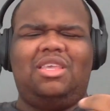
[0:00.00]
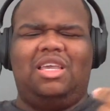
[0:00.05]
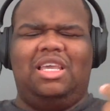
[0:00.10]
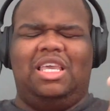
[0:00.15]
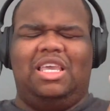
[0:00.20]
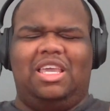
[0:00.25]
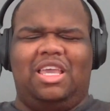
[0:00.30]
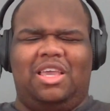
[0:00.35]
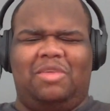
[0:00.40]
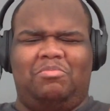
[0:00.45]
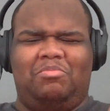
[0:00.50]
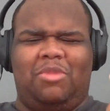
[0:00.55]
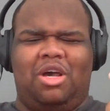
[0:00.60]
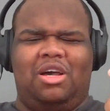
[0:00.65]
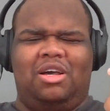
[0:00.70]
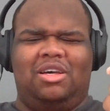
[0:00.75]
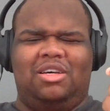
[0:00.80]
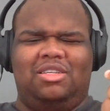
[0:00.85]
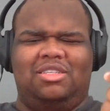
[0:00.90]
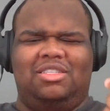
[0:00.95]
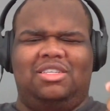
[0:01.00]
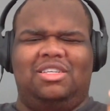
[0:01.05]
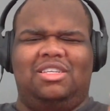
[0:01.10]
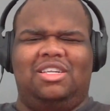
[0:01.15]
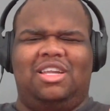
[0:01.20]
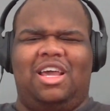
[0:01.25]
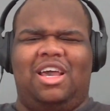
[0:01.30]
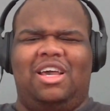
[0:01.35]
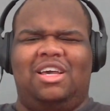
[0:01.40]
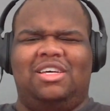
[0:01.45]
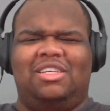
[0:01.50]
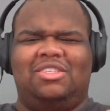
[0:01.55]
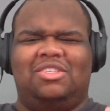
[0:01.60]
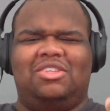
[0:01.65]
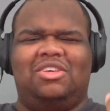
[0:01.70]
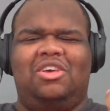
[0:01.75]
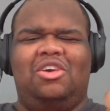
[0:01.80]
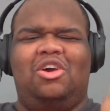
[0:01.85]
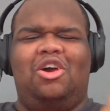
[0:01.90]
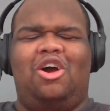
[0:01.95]
he uh, did it as
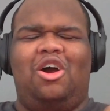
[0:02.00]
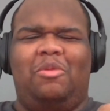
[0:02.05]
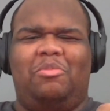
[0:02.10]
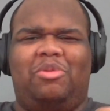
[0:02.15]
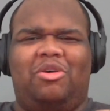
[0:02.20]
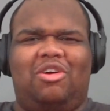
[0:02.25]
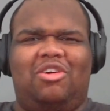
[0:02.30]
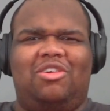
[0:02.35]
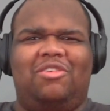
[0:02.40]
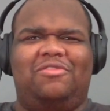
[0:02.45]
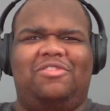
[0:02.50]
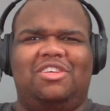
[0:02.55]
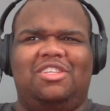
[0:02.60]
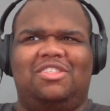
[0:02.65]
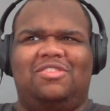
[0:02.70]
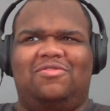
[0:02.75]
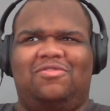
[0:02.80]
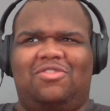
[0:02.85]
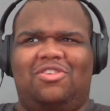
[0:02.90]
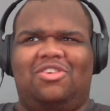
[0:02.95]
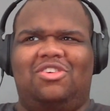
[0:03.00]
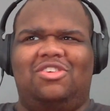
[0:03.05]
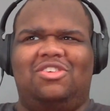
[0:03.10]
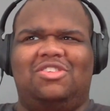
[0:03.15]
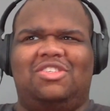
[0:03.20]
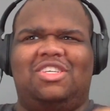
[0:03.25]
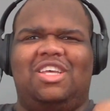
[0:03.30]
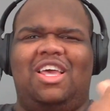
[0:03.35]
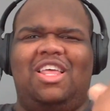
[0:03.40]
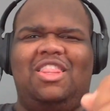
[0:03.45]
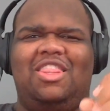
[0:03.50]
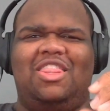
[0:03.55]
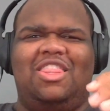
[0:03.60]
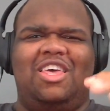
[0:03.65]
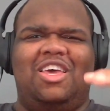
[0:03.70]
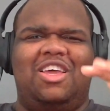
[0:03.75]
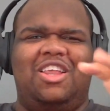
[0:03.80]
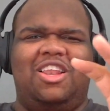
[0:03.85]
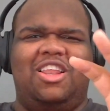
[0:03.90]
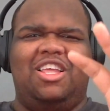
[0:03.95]
a part of his verse and
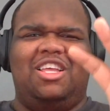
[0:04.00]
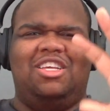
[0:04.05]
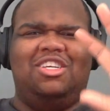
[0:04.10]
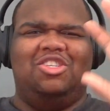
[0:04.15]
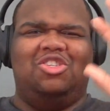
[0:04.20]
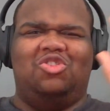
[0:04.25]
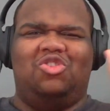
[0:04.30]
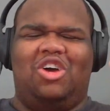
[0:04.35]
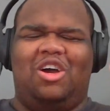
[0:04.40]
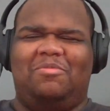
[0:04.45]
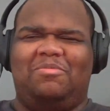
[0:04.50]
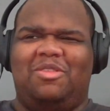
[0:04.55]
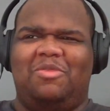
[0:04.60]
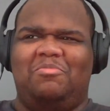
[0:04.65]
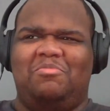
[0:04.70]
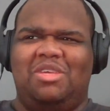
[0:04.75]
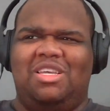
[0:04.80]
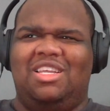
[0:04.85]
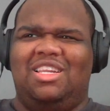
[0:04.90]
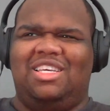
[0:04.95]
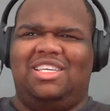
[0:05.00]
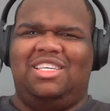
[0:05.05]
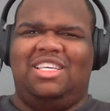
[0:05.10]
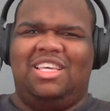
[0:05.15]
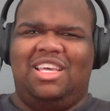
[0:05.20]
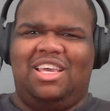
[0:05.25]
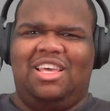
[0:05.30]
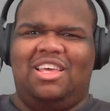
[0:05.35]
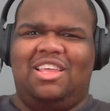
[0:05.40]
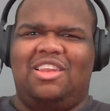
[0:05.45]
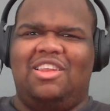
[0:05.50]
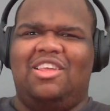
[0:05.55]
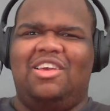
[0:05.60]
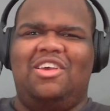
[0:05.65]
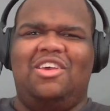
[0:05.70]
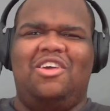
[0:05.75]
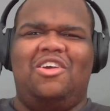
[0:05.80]
then he dropped the beat again